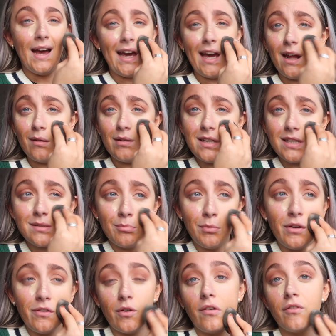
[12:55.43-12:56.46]
Anyways,
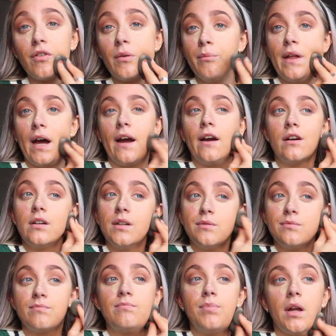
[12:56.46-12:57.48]
moving on from that
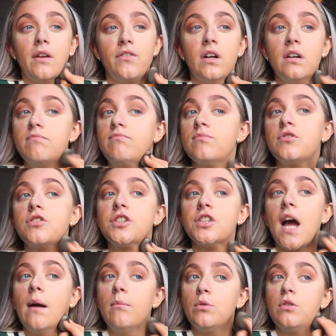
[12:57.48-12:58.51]
bit of a
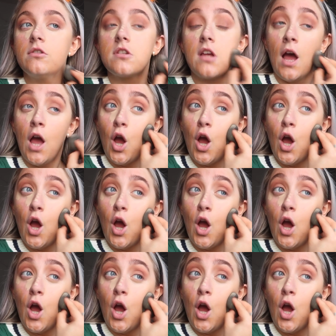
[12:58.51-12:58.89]
shambles,